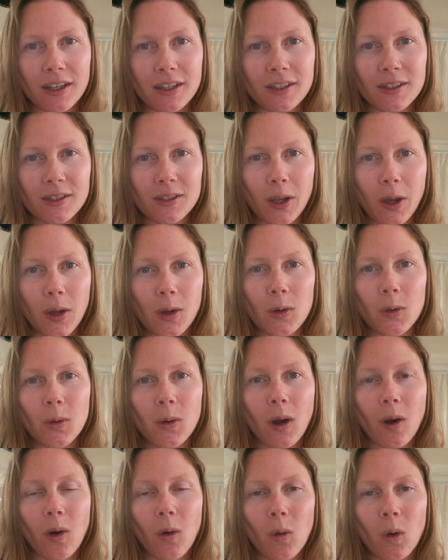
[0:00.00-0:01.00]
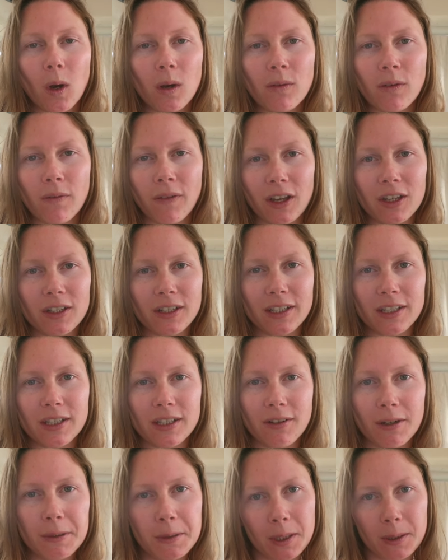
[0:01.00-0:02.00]
So all of
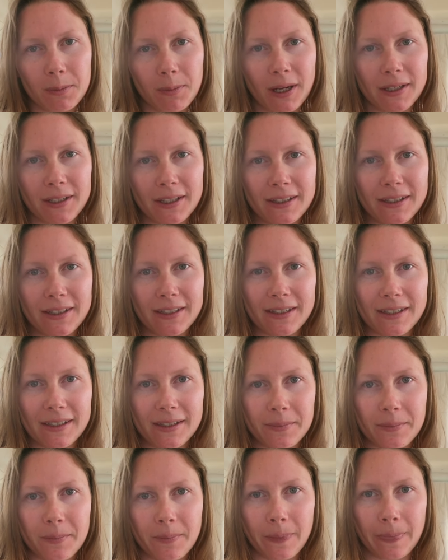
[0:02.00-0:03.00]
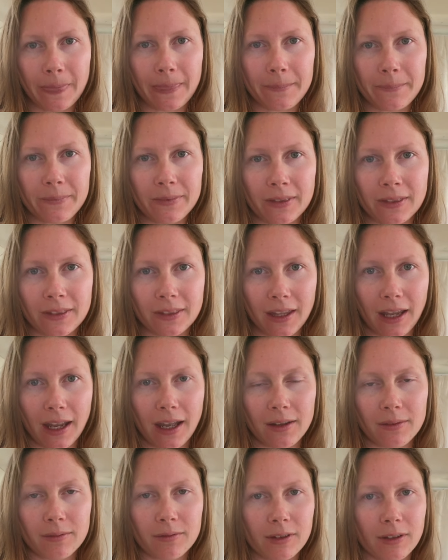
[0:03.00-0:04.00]
Evangeline's Christmas presents
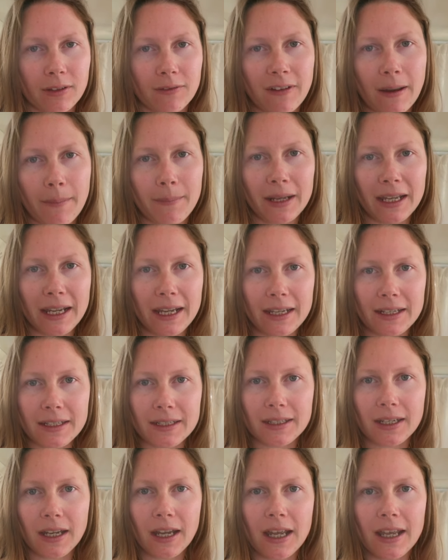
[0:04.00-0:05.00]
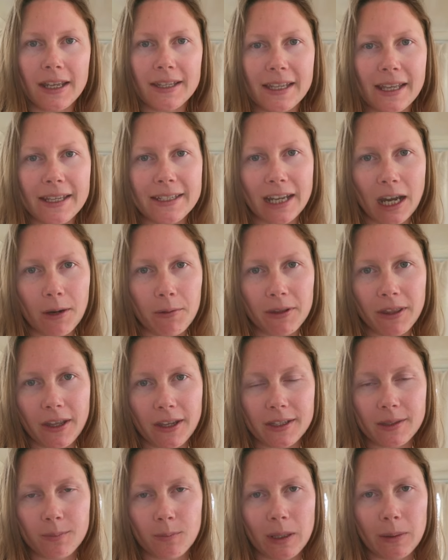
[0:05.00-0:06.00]
that family had sent out with
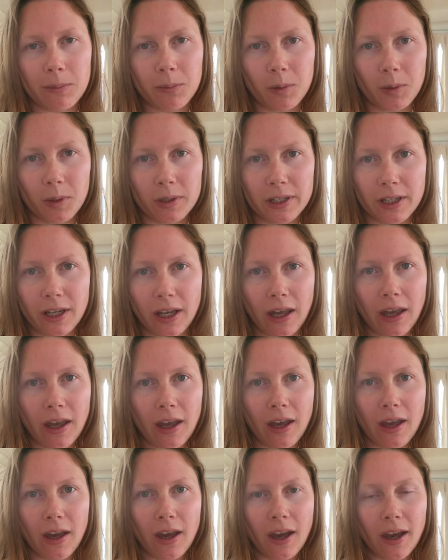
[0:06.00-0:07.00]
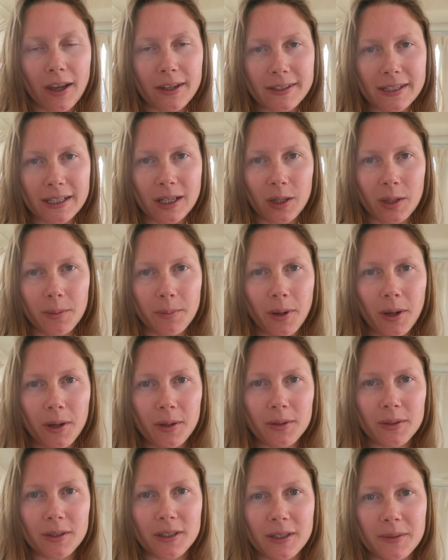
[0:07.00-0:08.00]
us and we bought are still on the
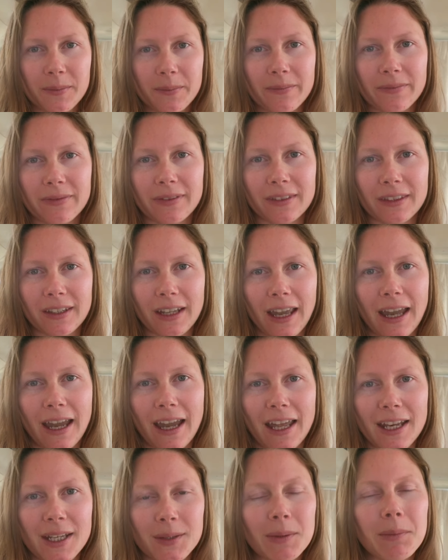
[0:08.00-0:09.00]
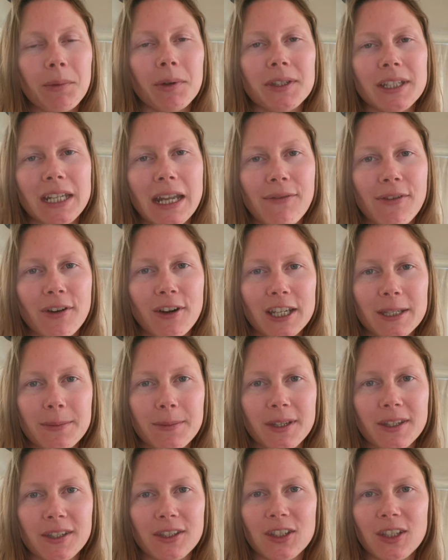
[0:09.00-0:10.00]
boat, and we wanted to have for
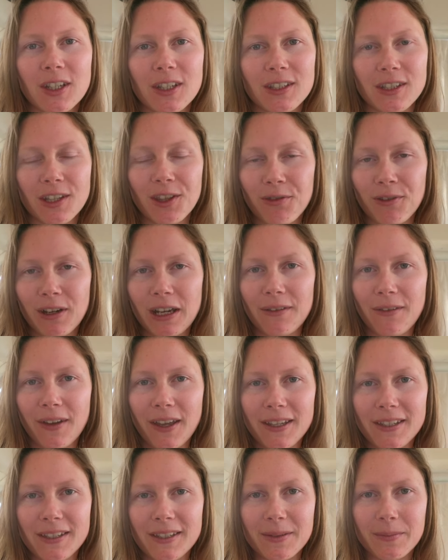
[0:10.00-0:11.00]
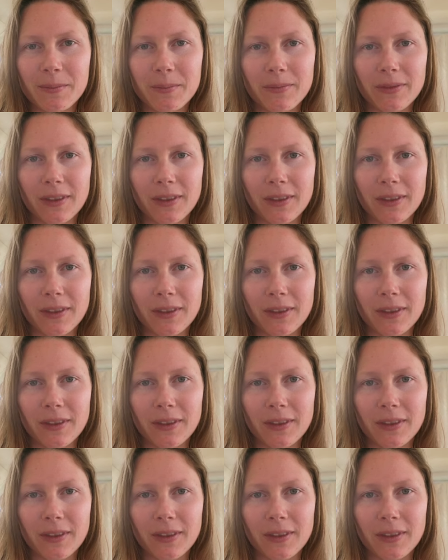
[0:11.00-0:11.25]
Christmas just the three of us.